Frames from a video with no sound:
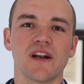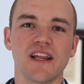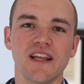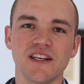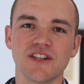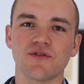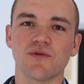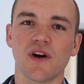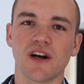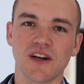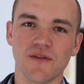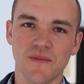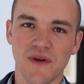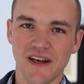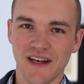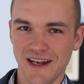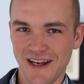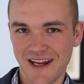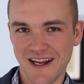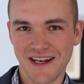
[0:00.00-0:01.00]
he's
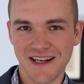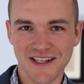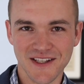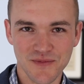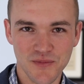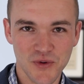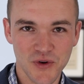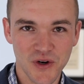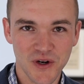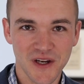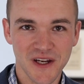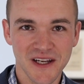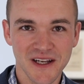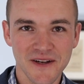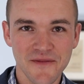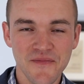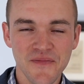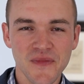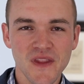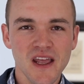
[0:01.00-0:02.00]
recommended in his book.
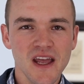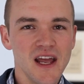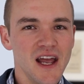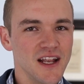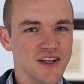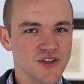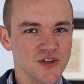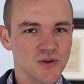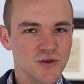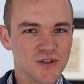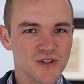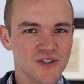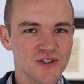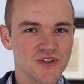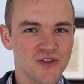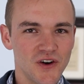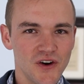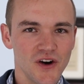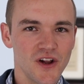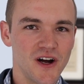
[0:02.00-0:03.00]
And so to
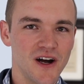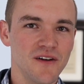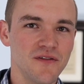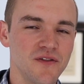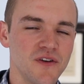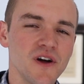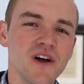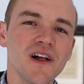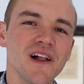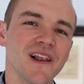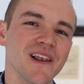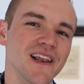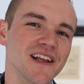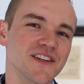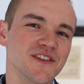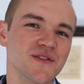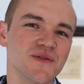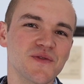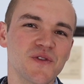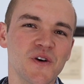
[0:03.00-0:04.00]
start off,
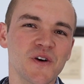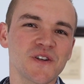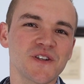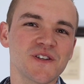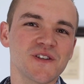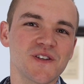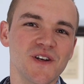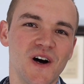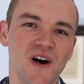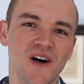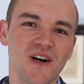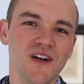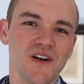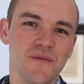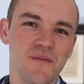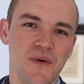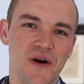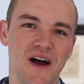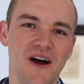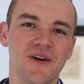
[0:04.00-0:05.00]
let's first talk
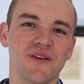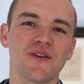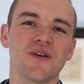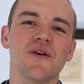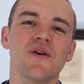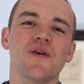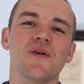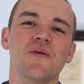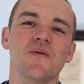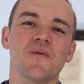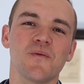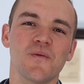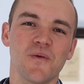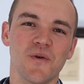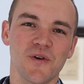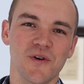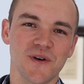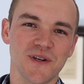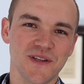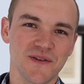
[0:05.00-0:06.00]
about
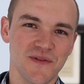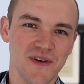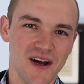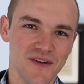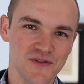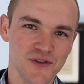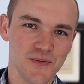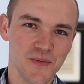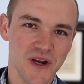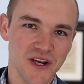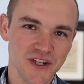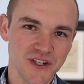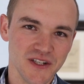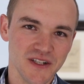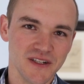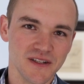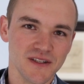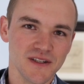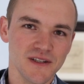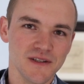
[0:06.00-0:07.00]
words of
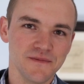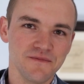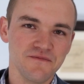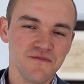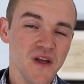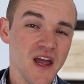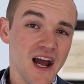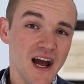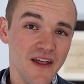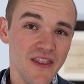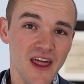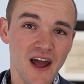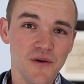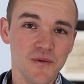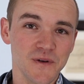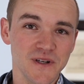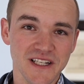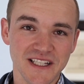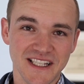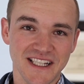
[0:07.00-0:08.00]
affirmation. And that
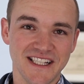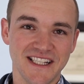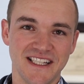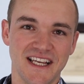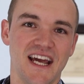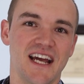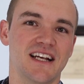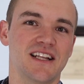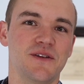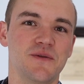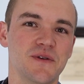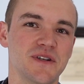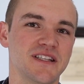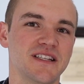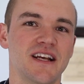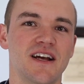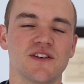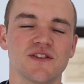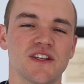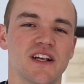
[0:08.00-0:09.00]
one is exactly what it
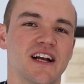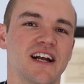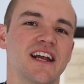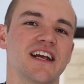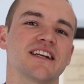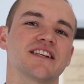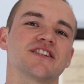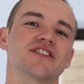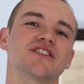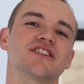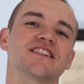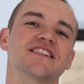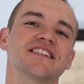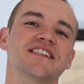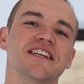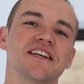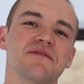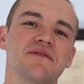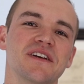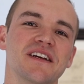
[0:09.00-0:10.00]
sounds like. It is
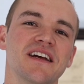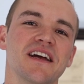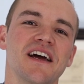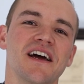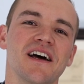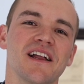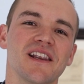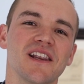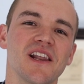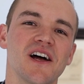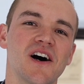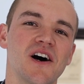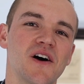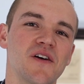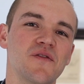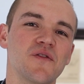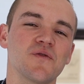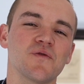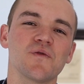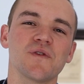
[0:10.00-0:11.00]
just giving
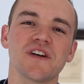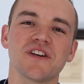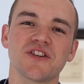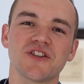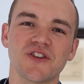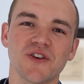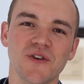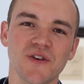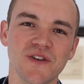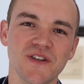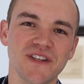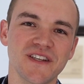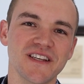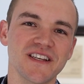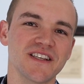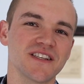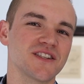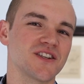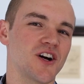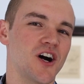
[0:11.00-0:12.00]
love,
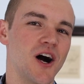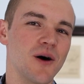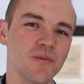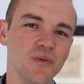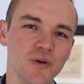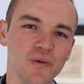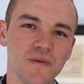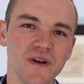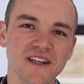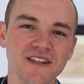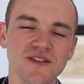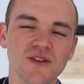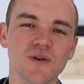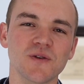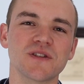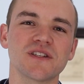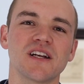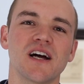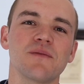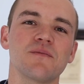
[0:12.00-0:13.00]
reassurances, compliments,
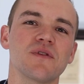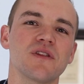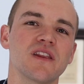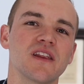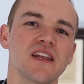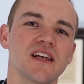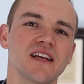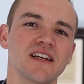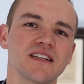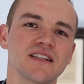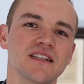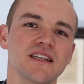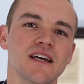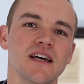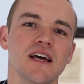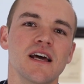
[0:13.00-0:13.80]
those type of things